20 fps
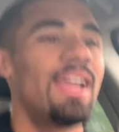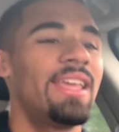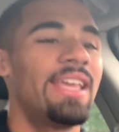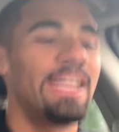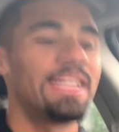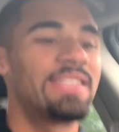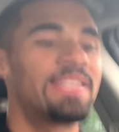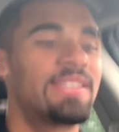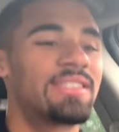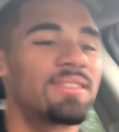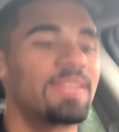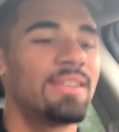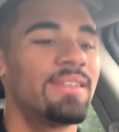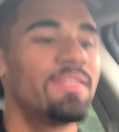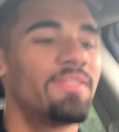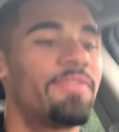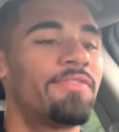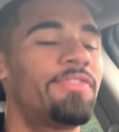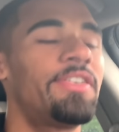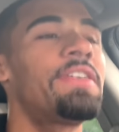It's
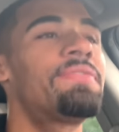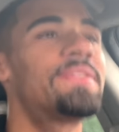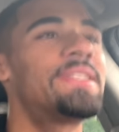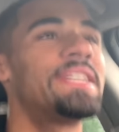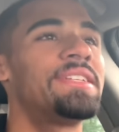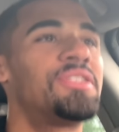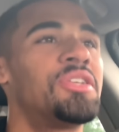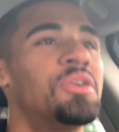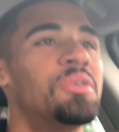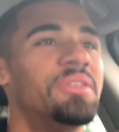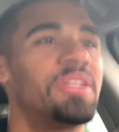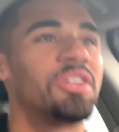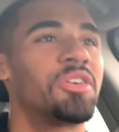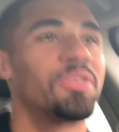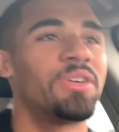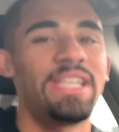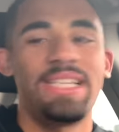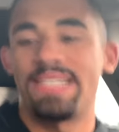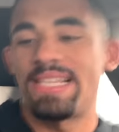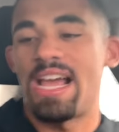52
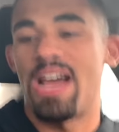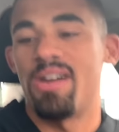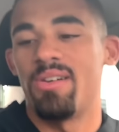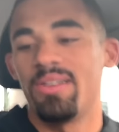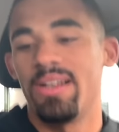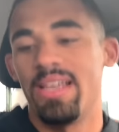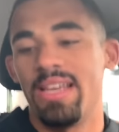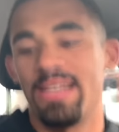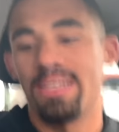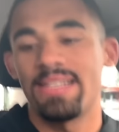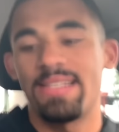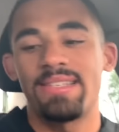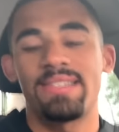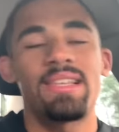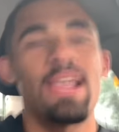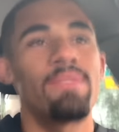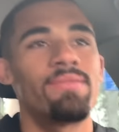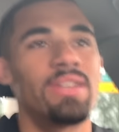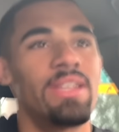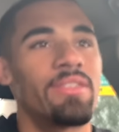degrees out, and it's
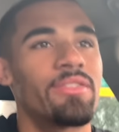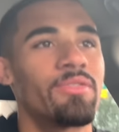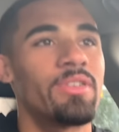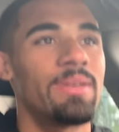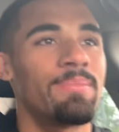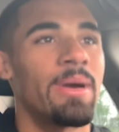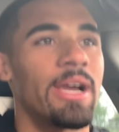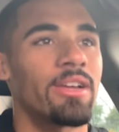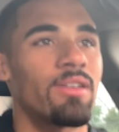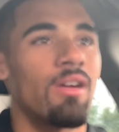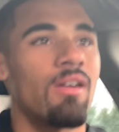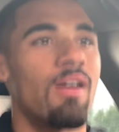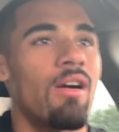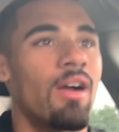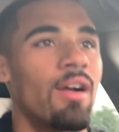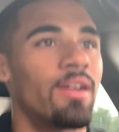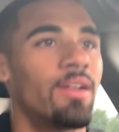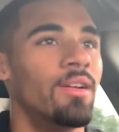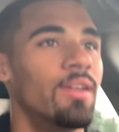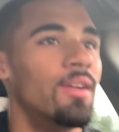73 in my
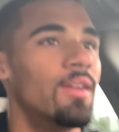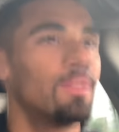car.